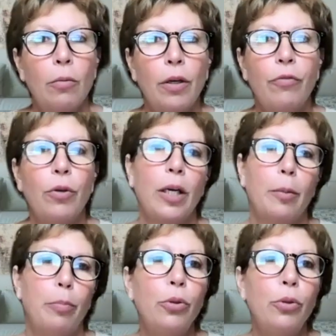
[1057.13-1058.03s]
If you hit a
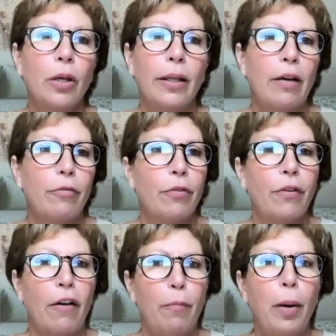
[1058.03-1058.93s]
boost on that for
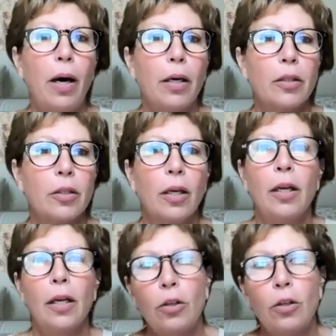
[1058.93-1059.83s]
$5,
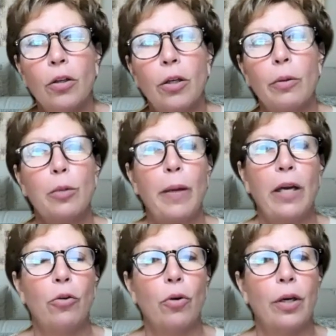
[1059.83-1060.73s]
you're going to expand
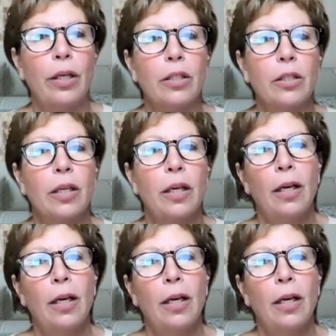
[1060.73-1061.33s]
your audience.